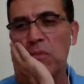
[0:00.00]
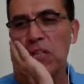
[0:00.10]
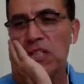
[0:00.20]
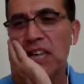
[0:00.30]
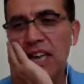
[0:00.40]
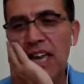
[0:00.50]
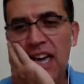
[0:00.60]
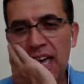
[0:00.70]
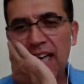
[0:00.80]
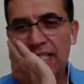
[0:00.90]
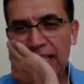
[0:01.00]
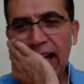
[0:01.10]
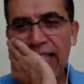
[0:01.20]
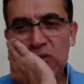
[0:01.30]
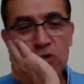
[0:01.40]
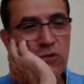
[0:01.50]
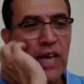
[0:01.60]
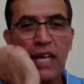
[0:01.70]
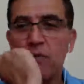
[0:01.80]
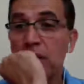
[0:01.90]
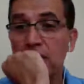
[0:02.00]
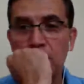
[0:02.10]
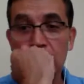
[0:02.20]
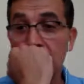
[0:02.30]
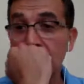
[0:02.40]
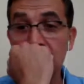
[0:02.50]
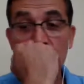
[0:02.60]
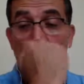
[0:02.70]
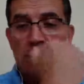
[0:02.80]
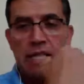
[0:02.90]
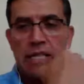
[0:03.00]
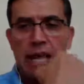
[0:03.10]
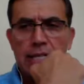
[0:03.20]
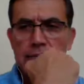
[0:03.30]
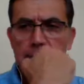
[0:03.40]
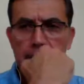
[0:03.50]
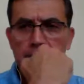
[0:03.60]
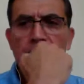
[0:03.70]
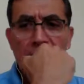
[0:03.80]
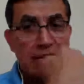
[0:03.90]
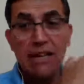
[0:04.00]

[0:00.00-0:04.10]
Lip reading: But I do that because they are so intense, and